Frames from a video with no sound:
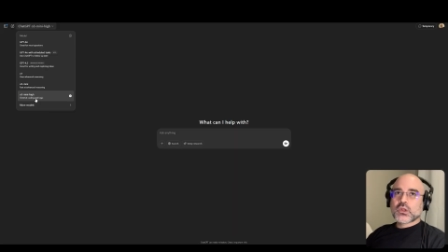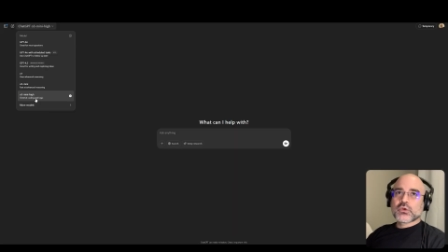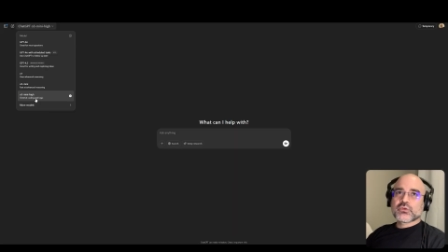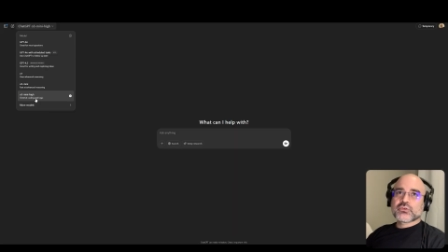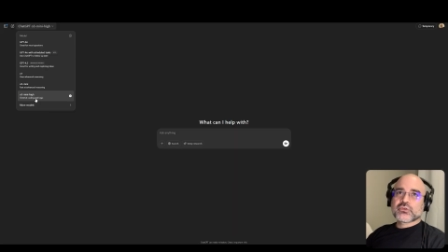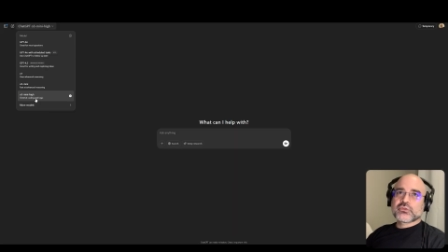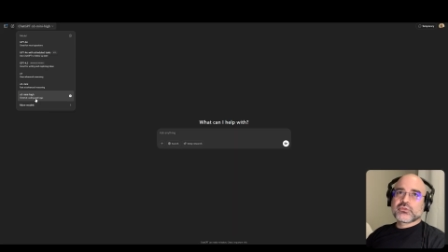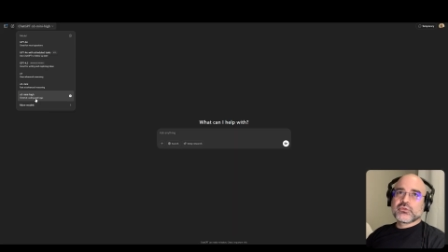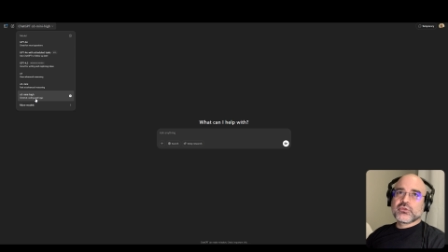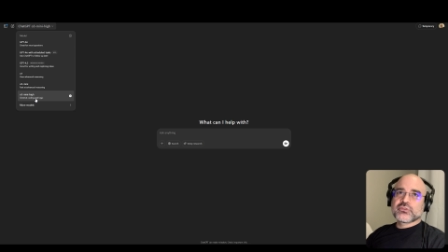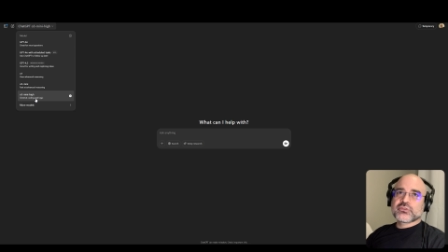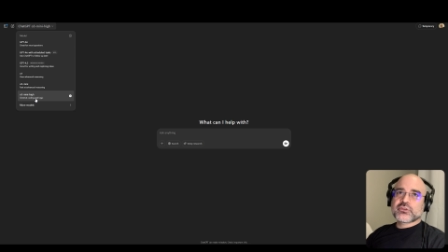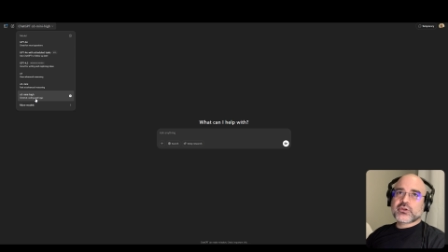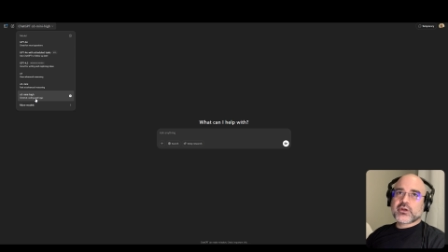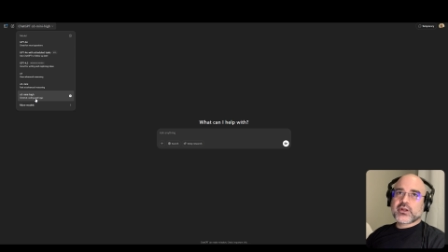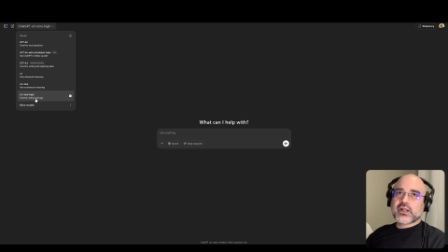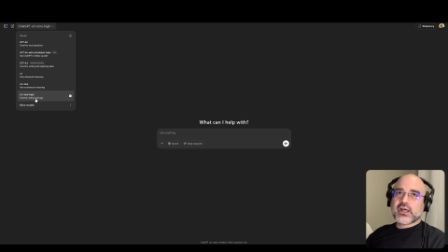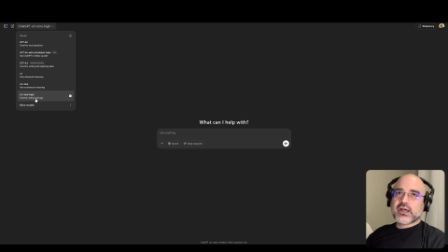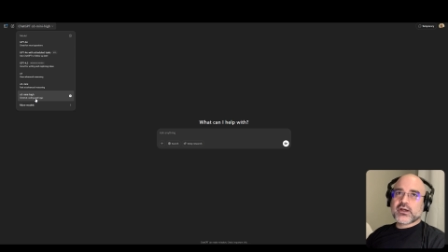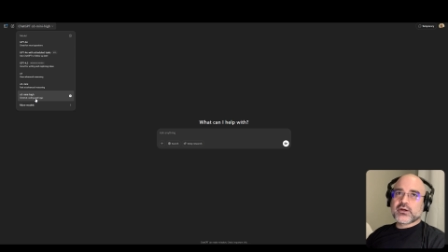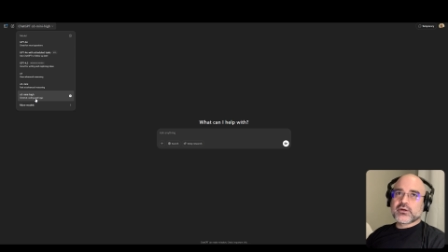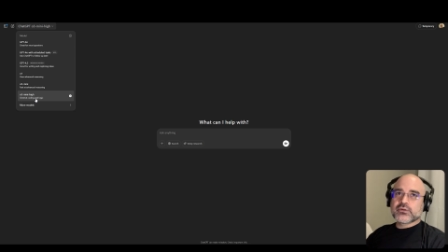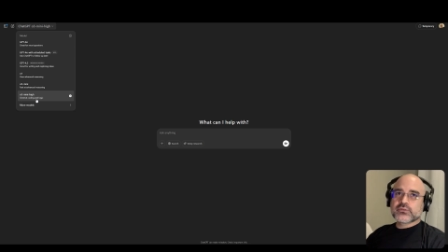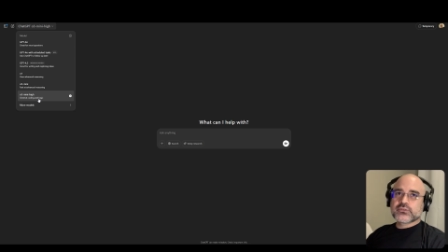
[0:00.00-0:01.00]
So to start
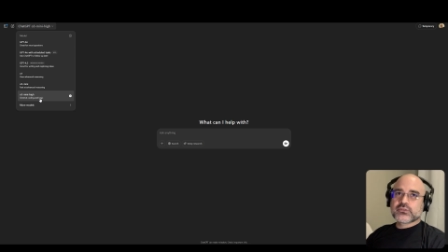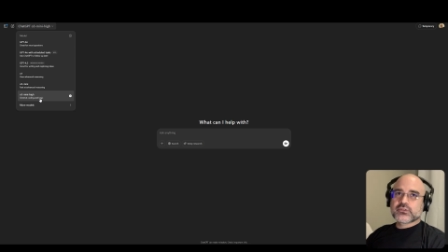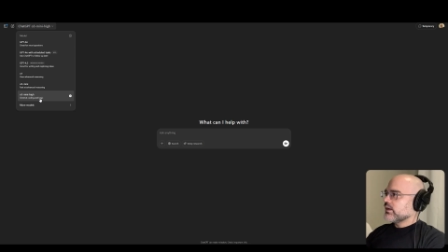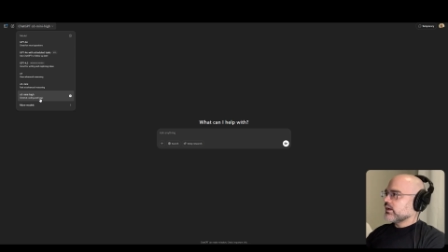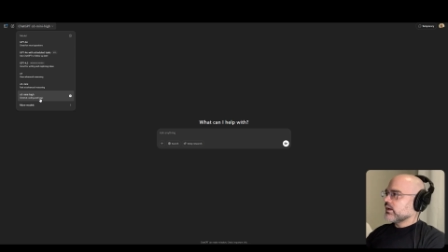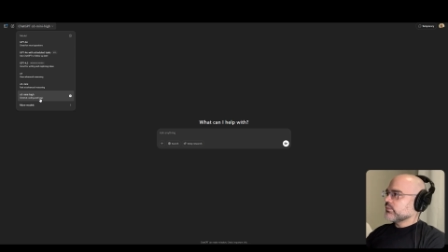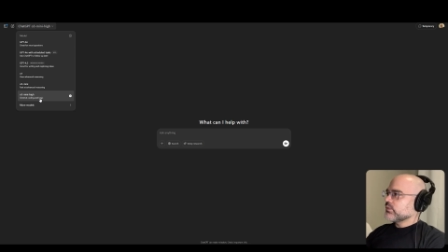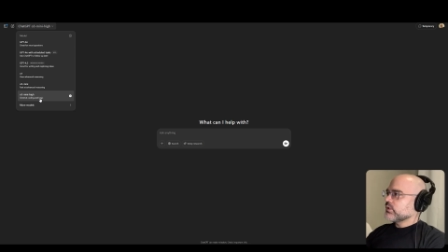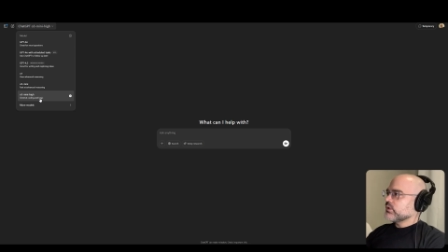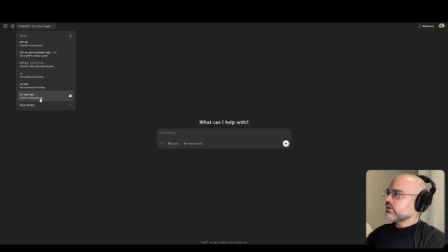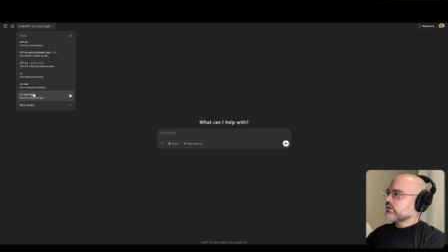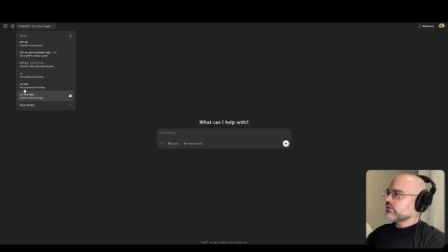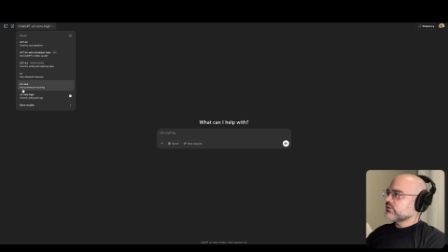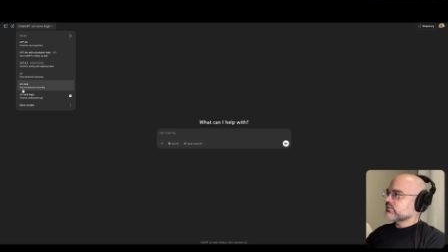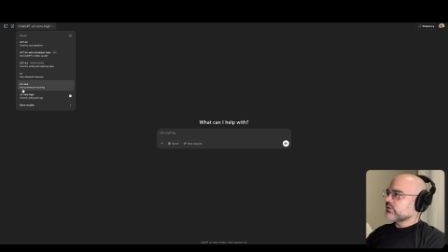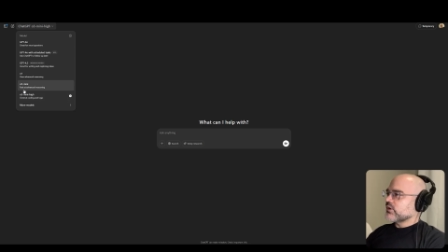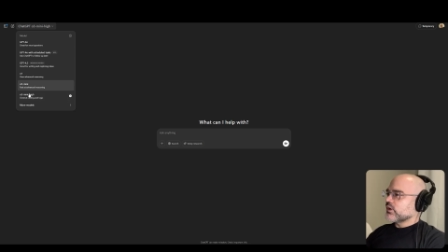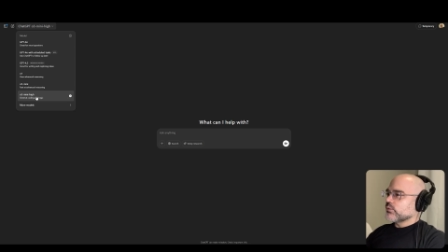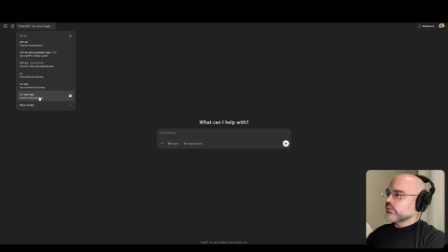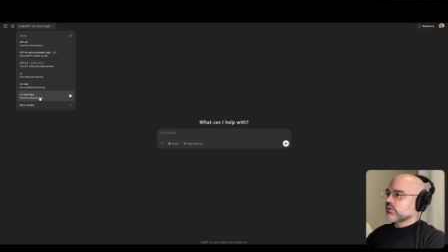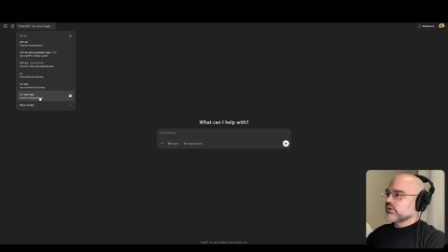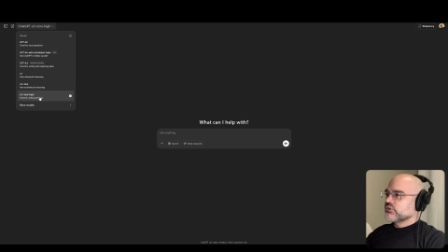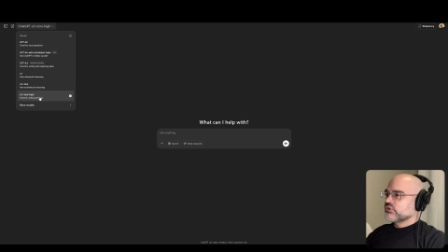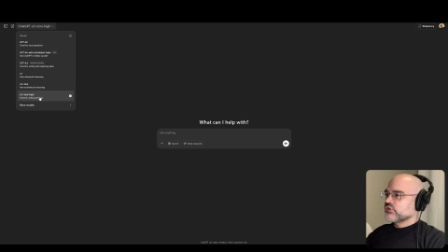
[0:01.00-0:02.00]
out, I'm going to
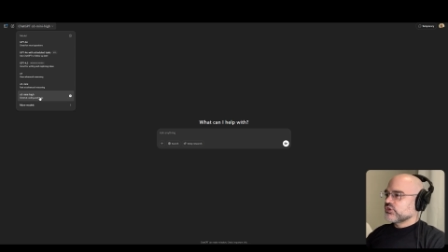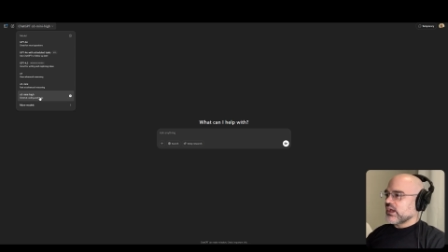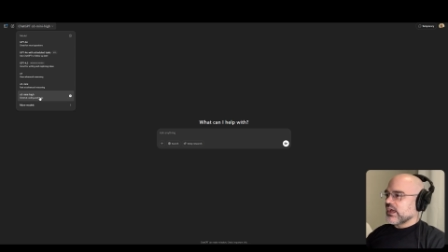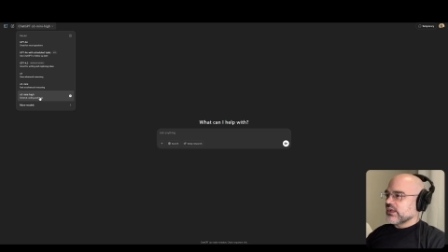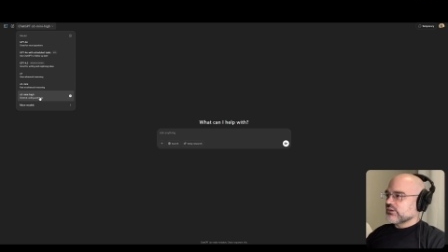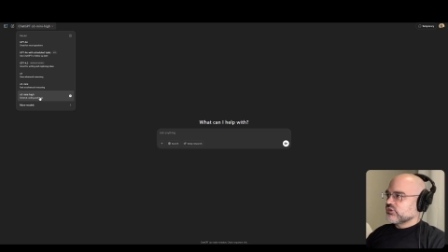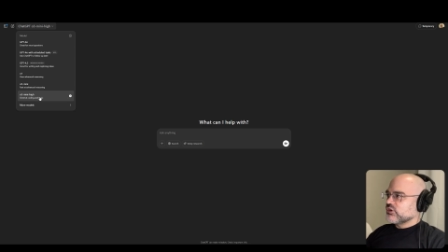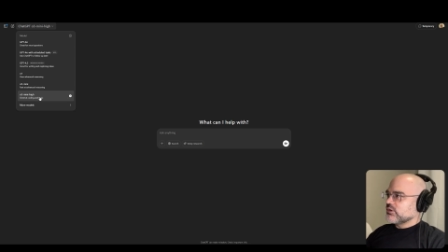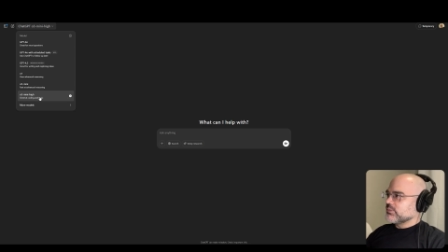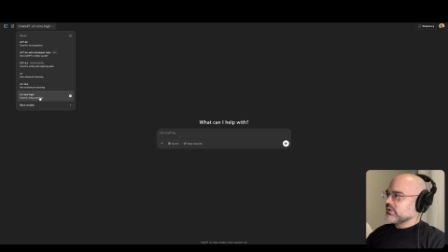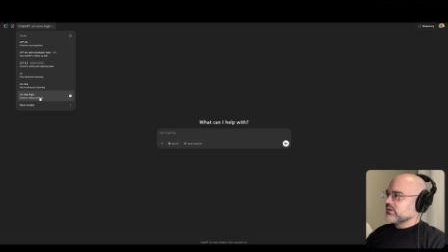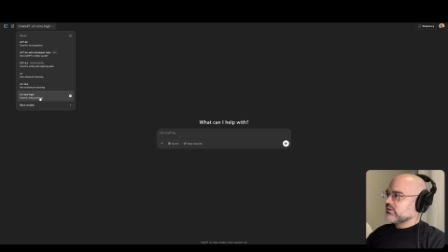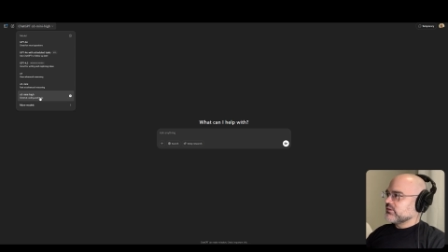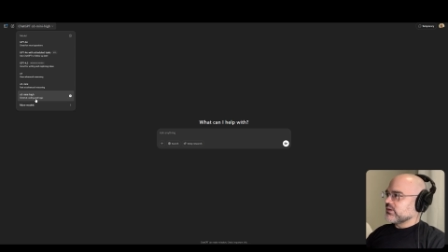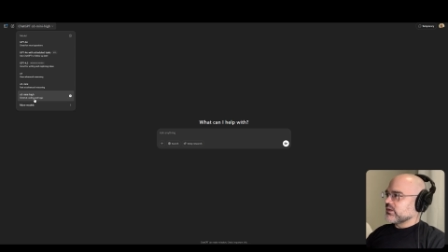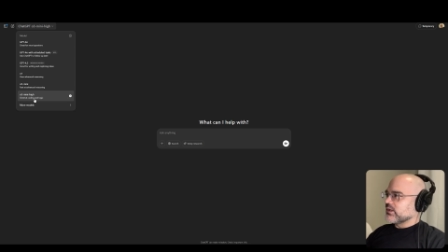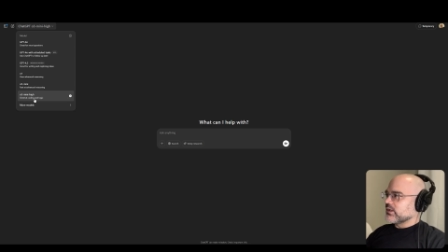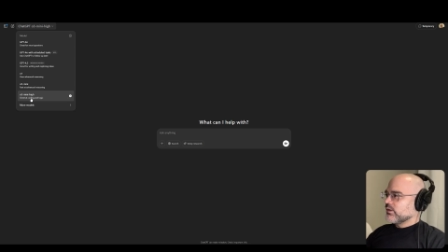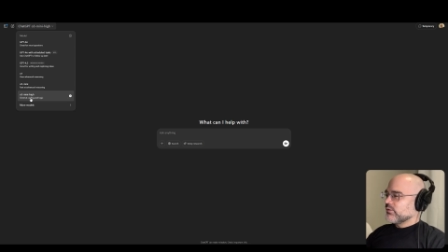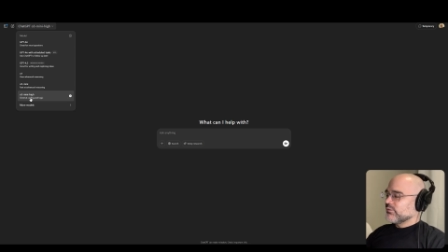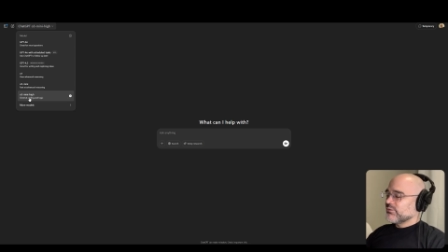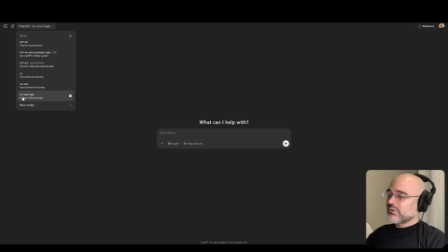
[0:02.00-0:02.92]
start with ChatGPT.